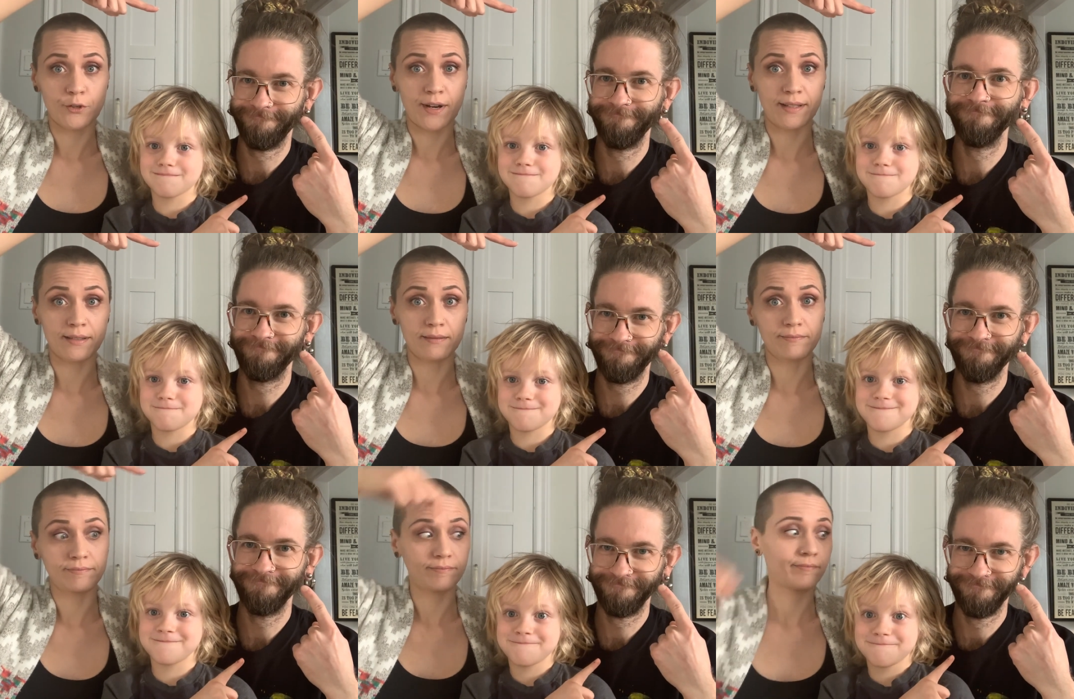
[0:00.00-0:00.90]
Speaker 1: Chris.
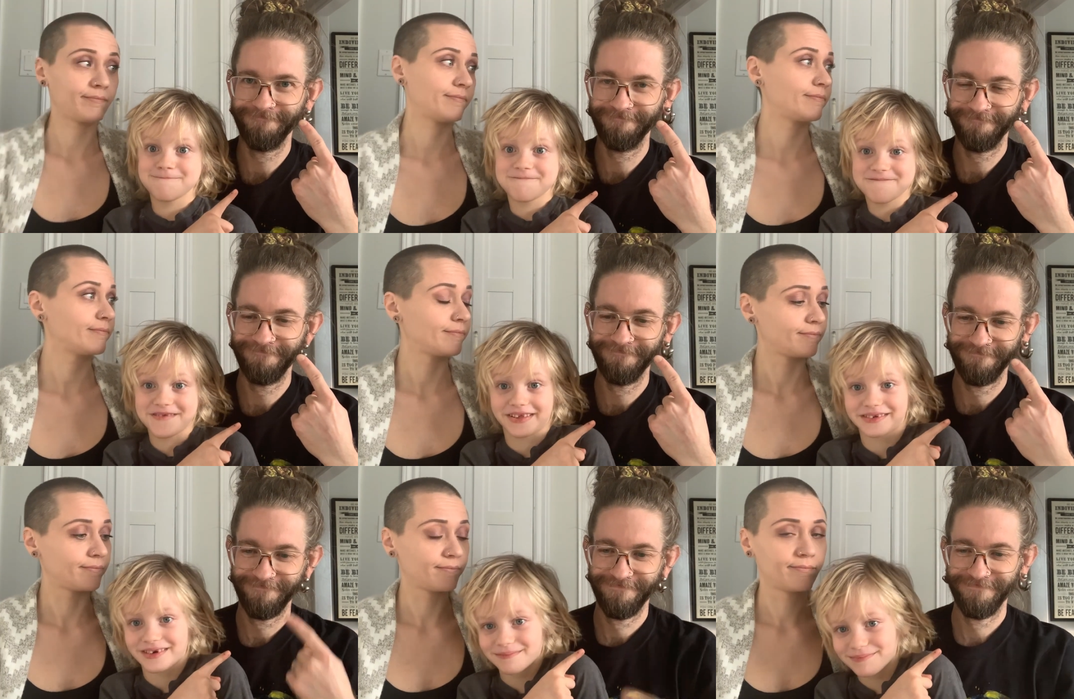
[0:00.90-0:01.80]
It's
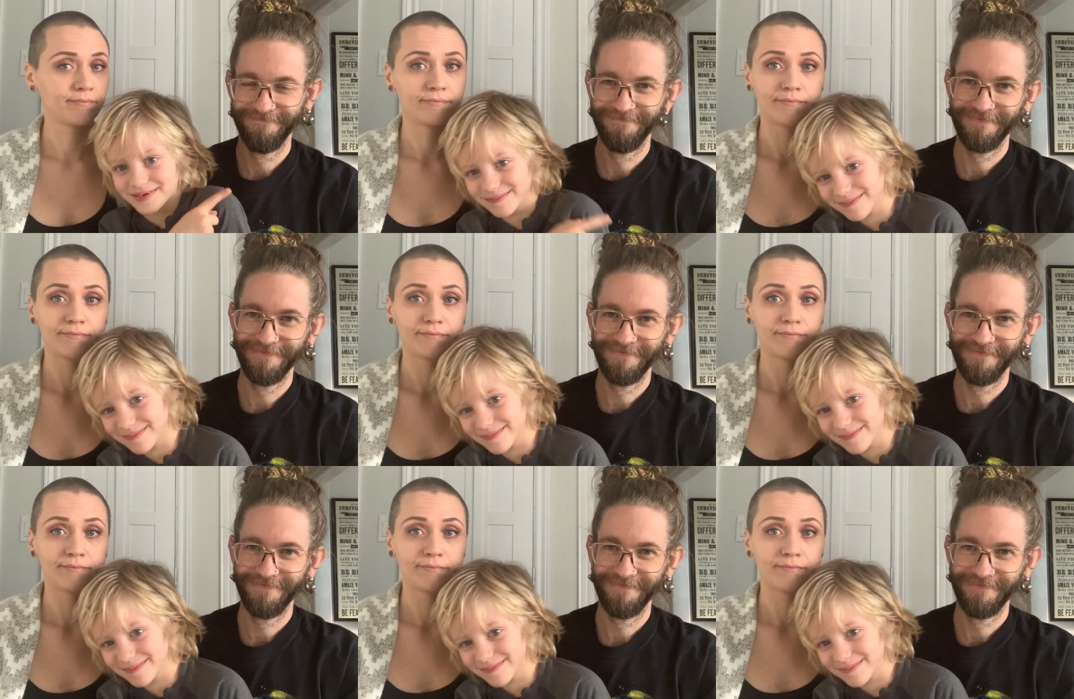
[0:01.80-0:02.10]
gonna put.